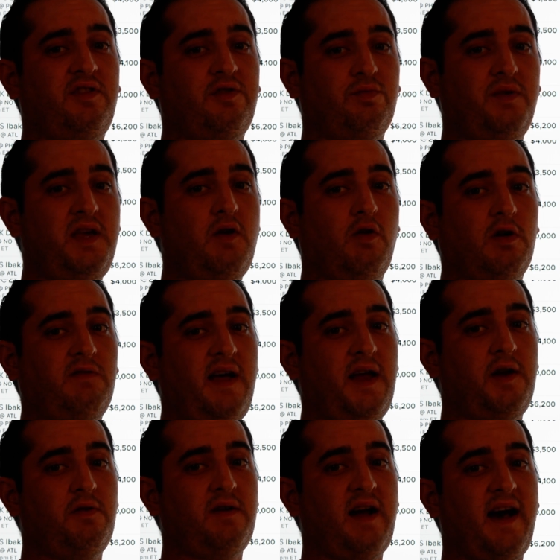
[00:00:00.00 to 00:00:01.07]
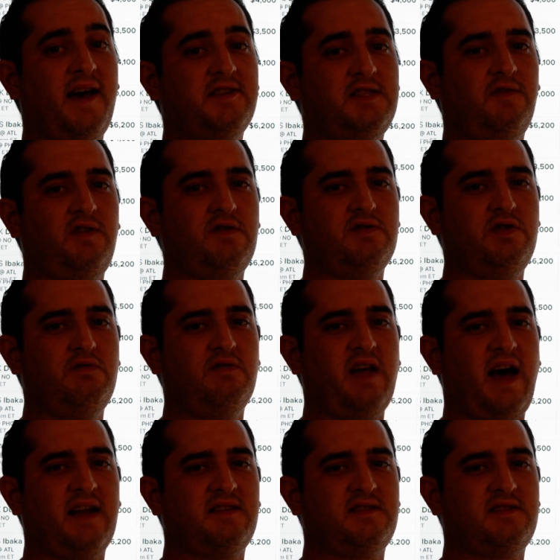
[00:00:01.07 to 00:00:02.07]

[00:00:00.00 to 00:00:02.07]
3 Orlando guys if you do that.